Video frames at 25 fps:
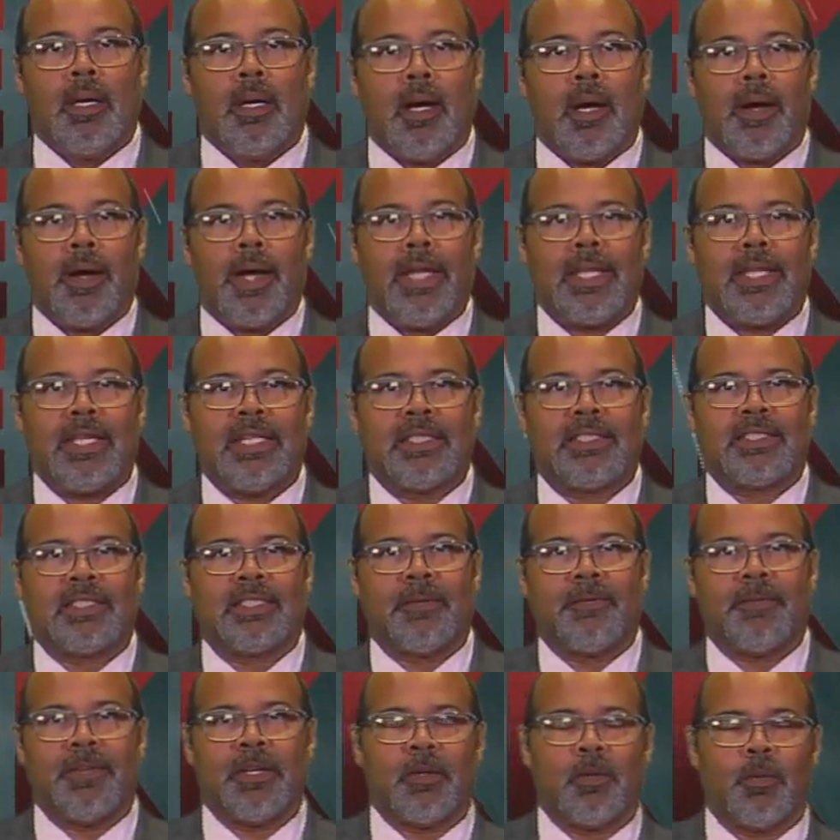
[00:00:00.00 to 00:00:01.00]
All right,
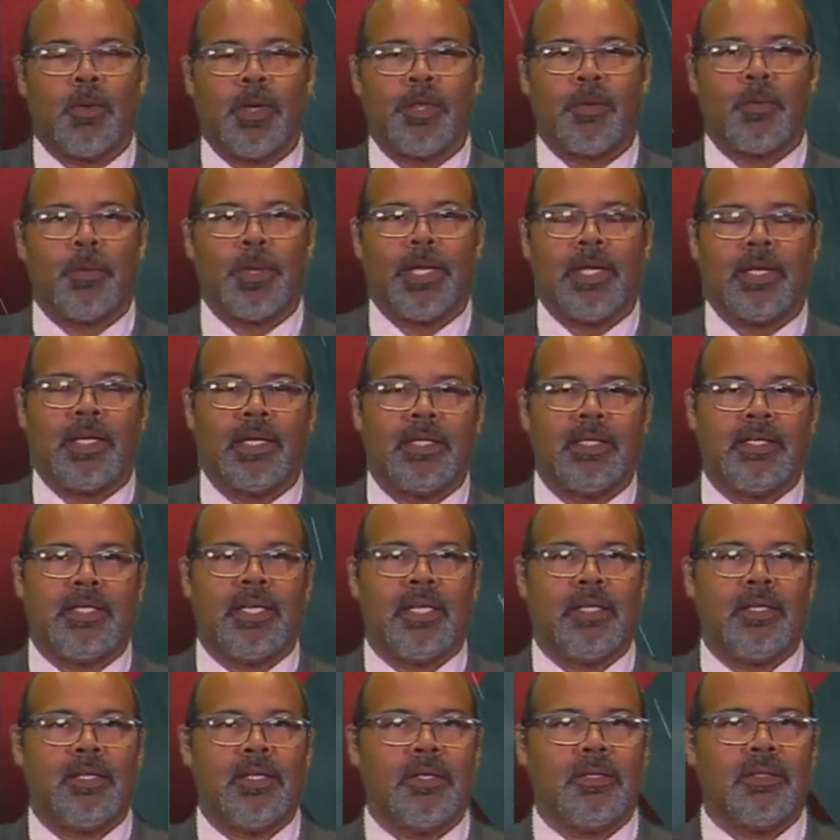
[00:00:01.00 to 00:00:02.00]
severe weather week
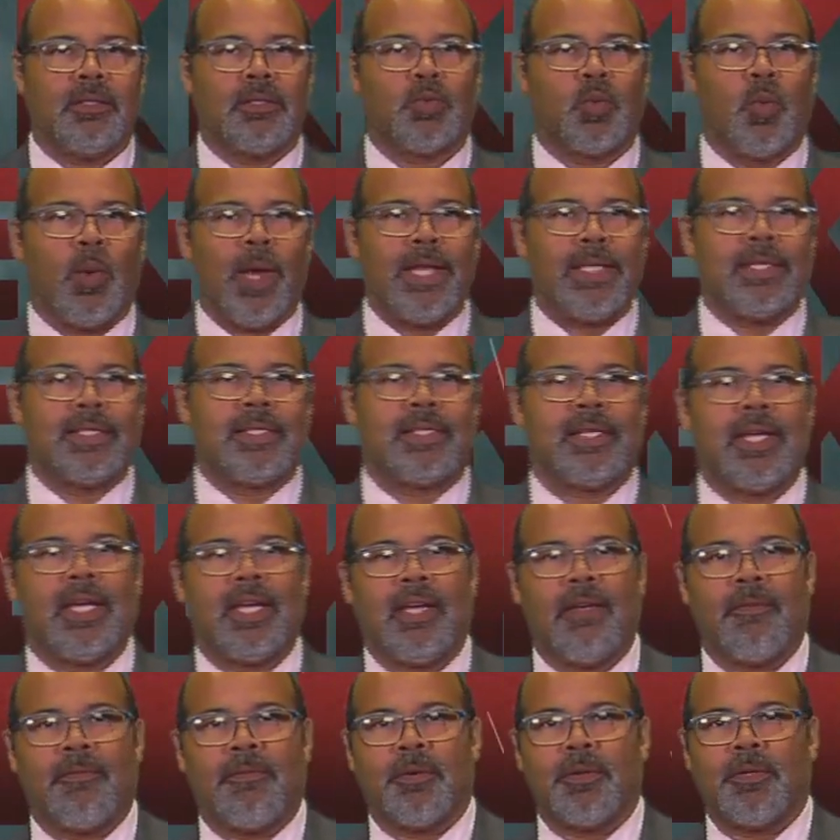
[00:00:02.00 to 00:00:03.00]
continues.
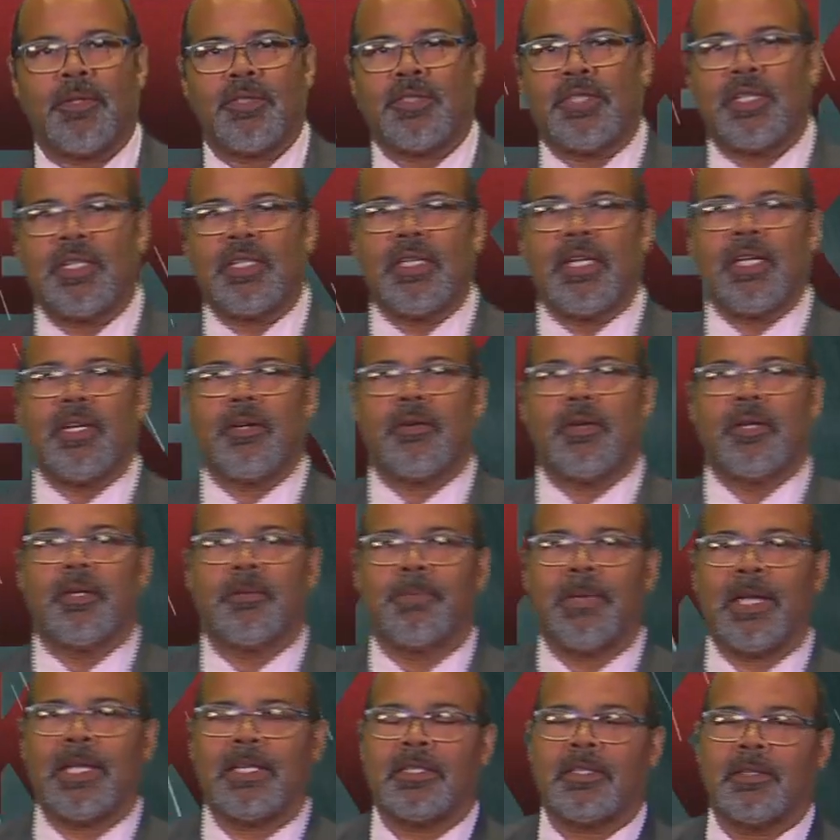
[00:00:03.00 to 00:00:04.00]
Wednesday version here
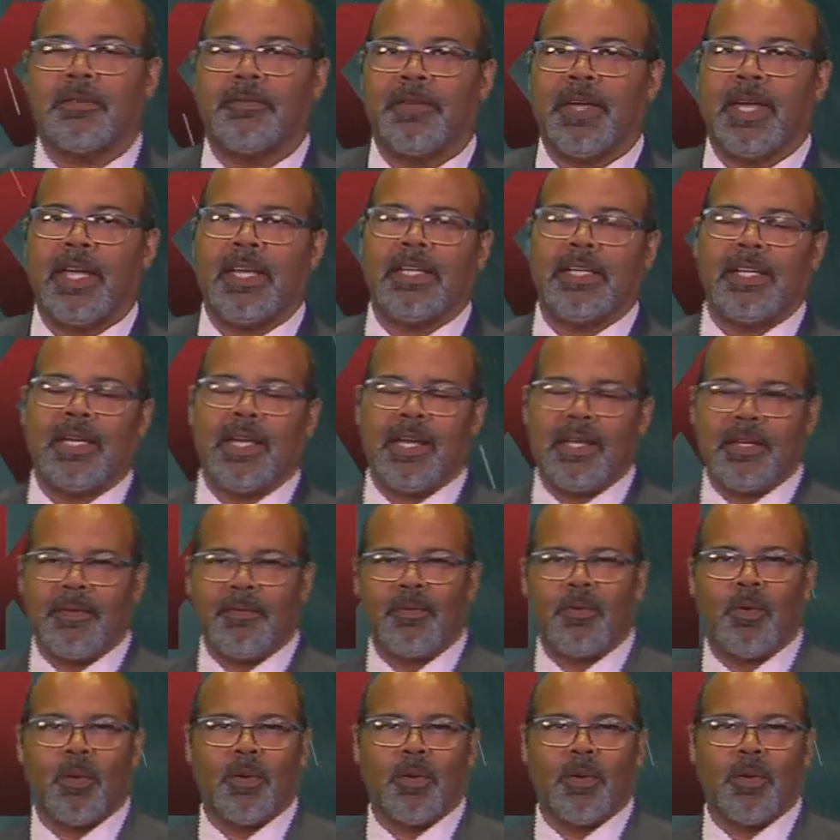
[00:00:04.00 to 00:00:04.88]
in Pennsylvania. And of